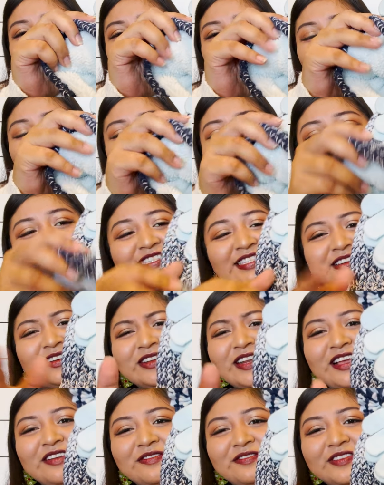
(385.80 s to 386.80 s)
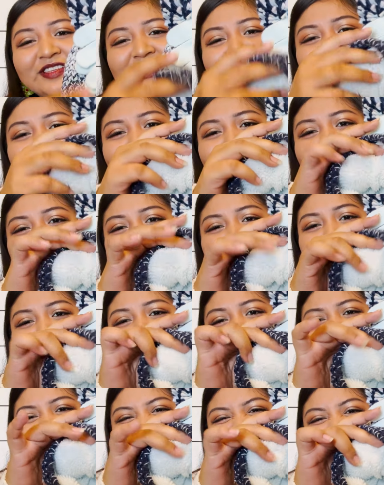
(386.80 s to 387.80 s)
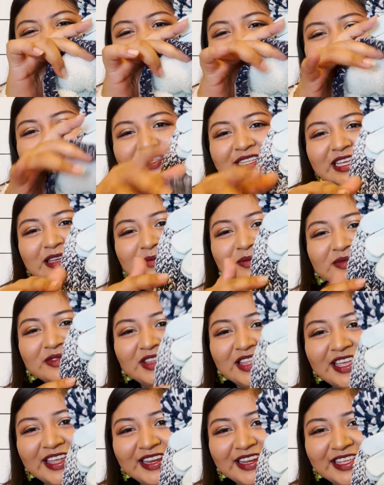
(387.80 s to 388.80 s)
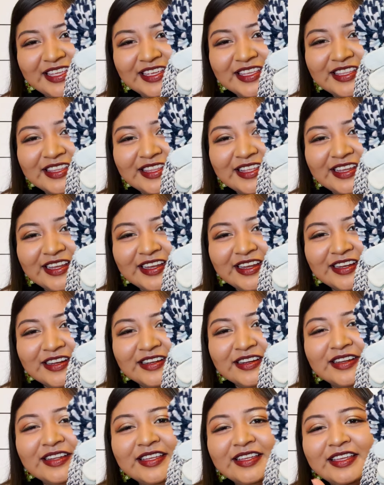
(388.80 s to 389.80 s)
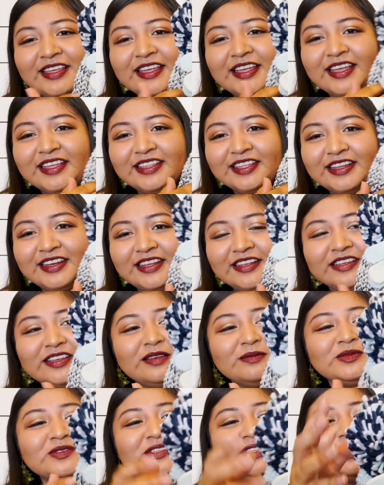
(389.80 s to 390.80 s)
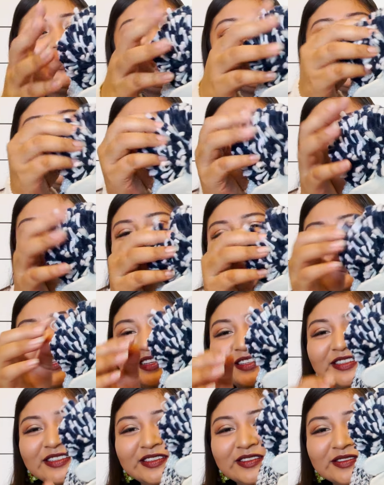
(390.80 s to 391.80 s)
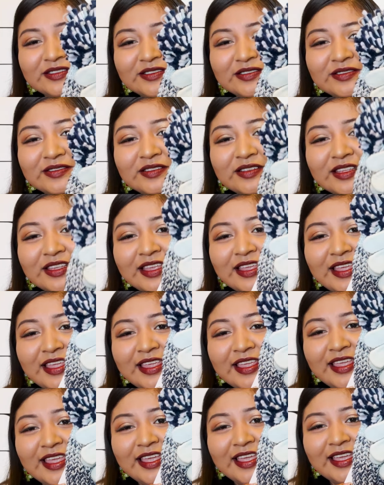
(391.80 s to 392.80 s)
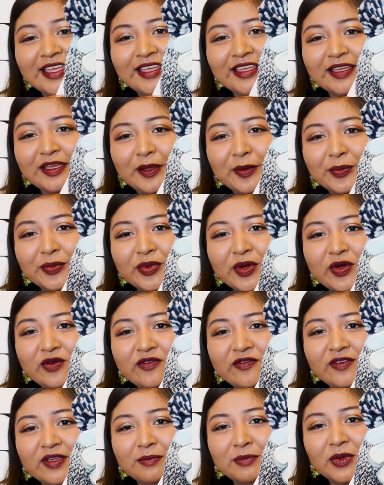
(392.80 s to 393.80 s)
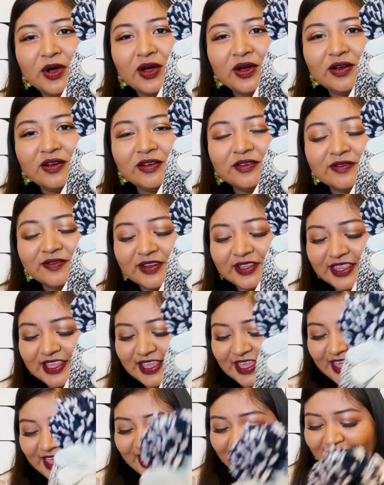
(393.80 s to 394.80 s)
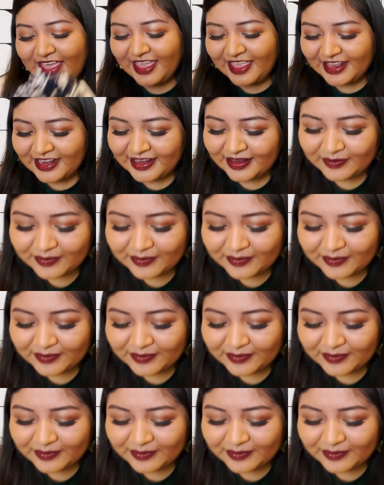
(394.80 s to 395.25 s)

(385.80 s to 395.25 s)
fleece, or not fleece, um, like Sherpa type lining in there. And then it comes with gloves and then a little poofy ball for the hat.